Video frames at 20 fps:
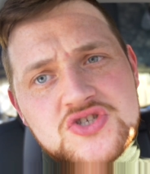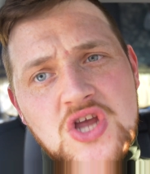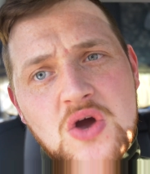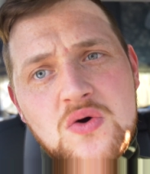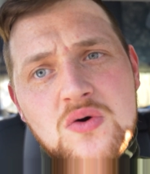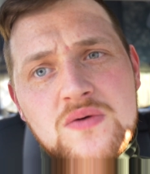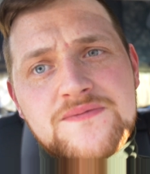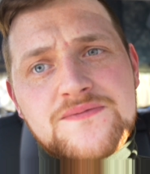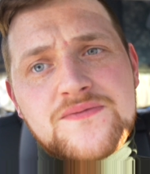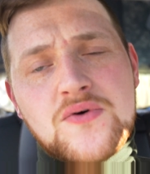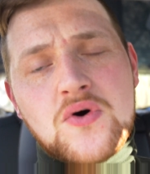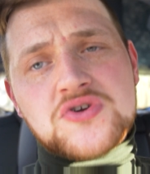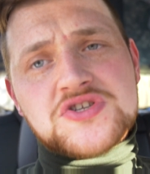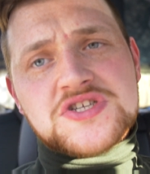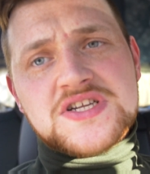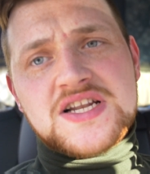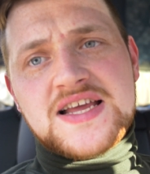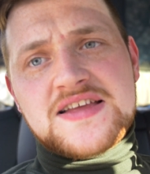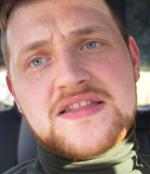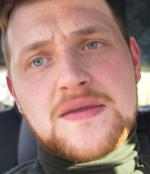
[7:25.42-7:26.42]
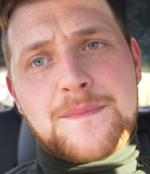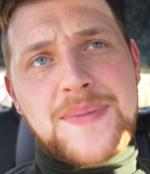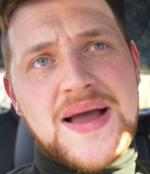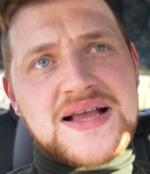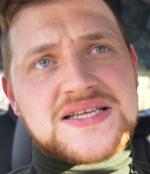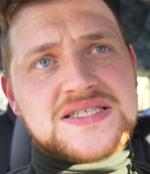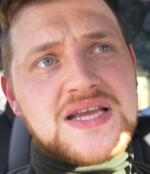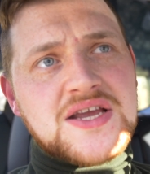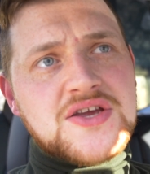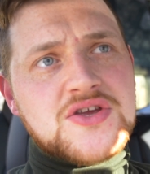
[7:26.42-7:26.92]
So unfortunately, the
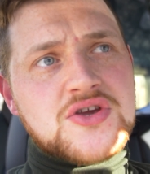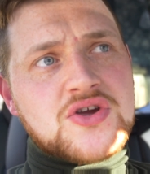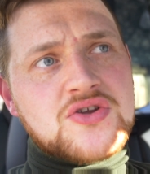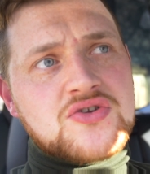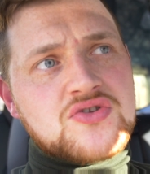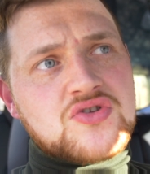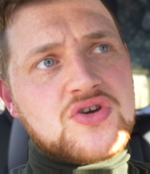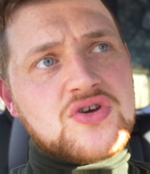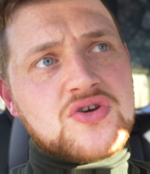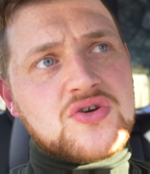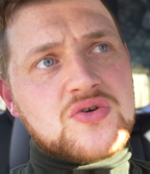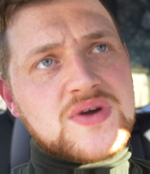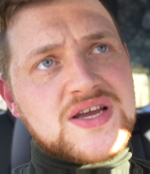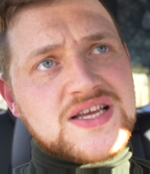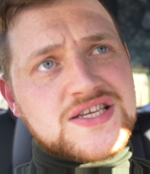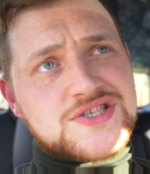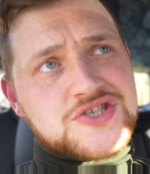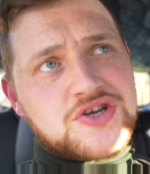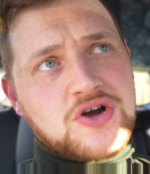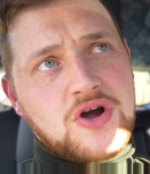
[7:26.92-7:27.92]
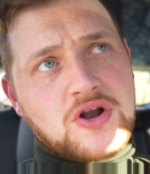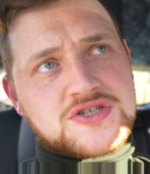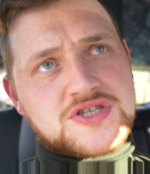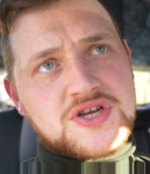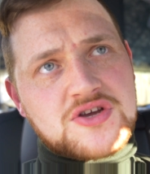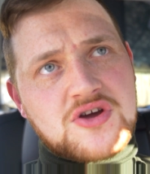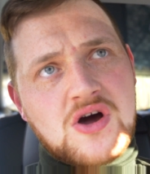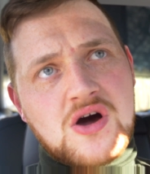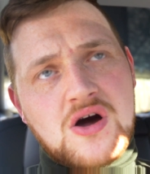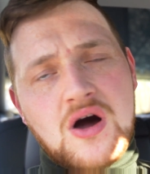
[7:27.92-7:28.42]
best thing you can do is charge
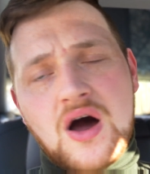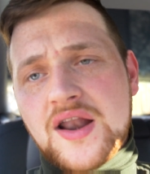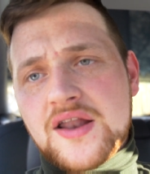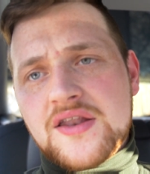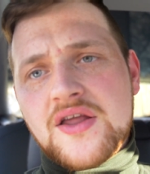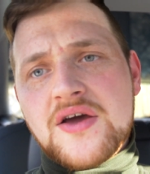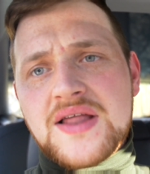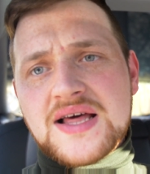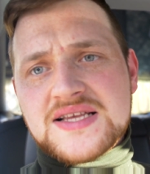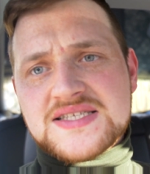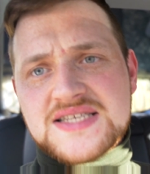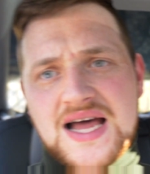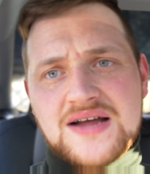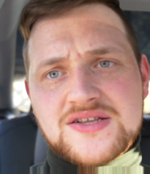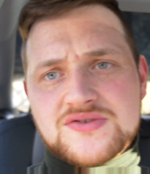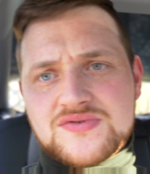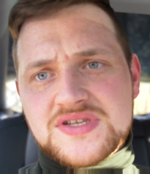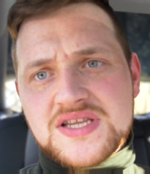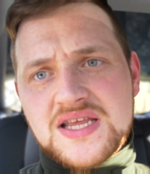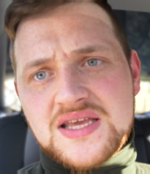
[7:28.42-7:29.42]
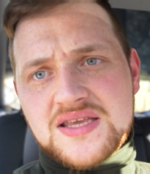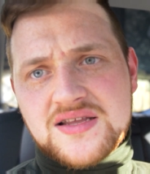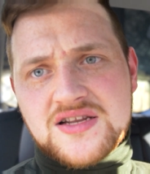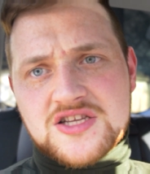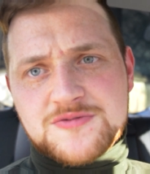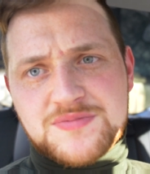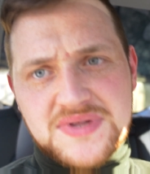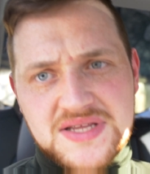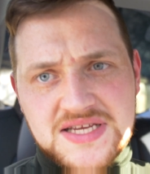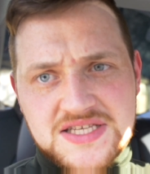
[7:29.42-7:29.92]
the car. And I know that sounds
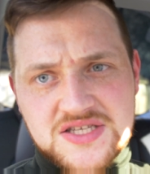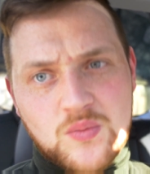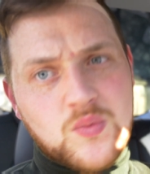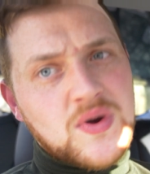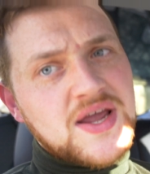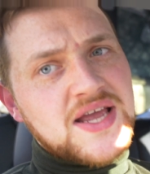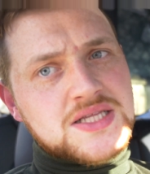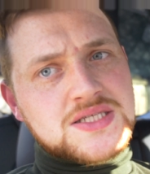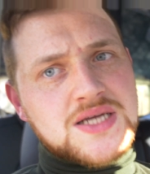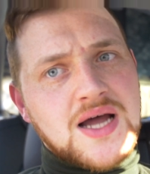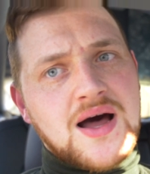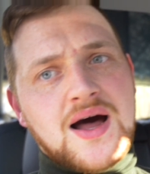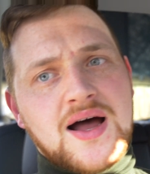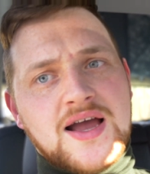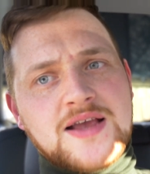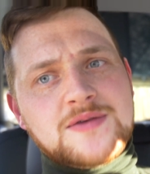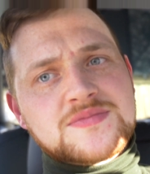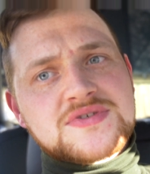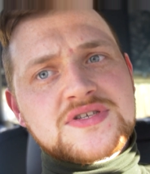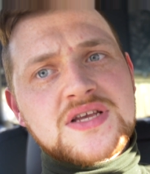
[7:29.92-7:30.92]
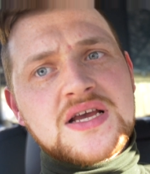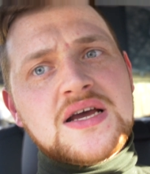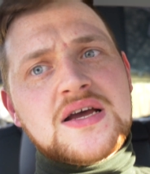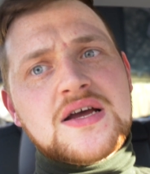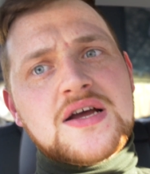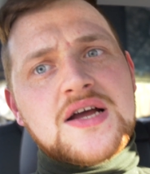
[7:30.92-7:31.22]
ridiculous, but these are weird times.